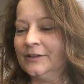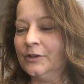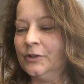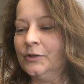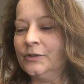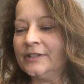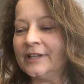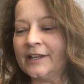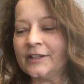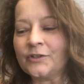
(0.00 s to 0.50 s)

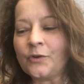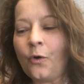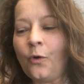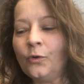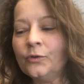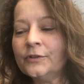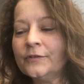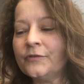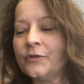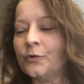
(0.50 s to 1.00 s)
who takes
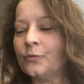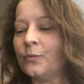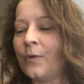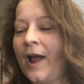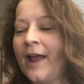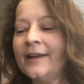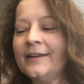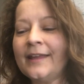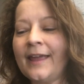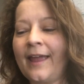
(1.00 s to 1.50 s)
hold of your
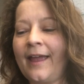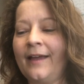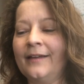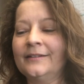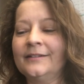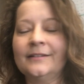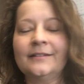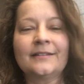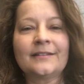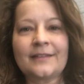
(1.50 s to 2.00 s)
right
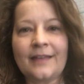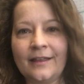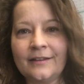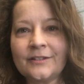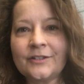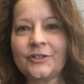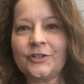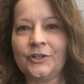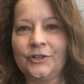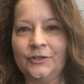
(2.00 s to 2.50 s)
hand and
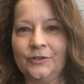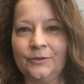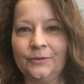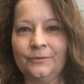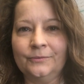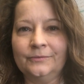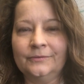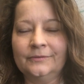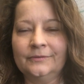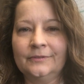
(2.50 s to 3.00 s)
says to
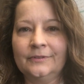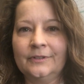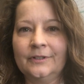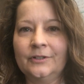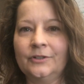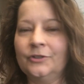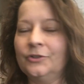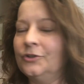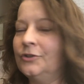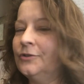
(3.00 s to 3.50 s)
you,
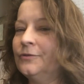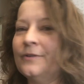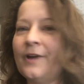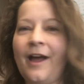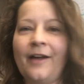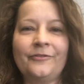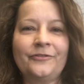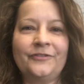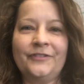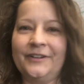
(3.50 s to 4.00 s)
do
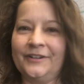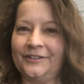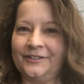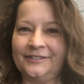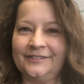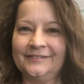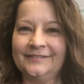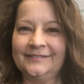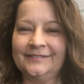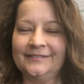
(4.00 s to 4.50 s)
not
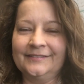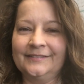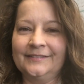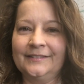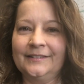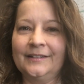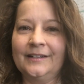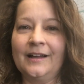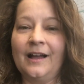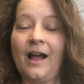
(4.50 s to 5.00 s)
fear,
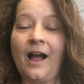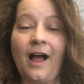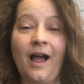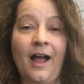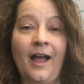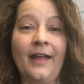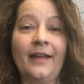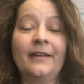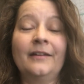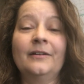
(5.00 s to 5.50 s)

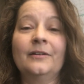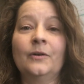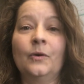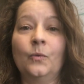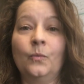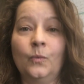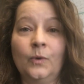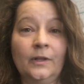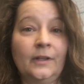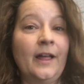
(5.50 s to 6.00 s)
I
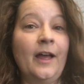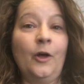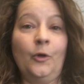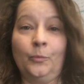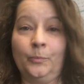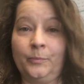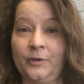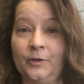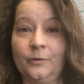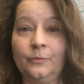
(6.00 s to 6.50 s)
will
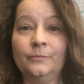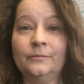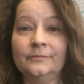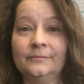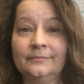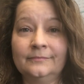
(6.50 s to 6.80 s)
help you."